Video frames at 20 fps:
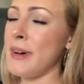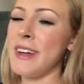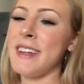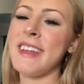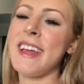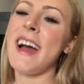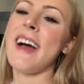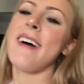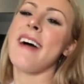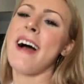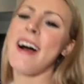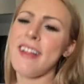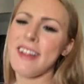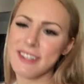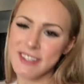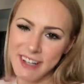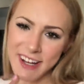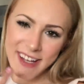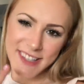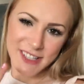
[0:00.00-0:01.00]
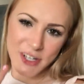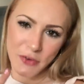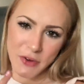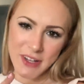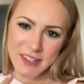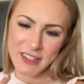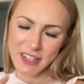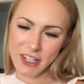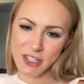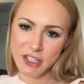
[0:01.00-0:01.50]
But yeah, I'll let you guys know when
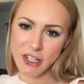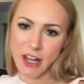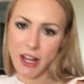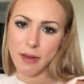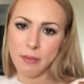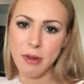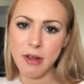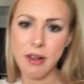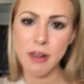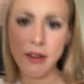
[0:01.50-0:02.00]
it's lunchtime.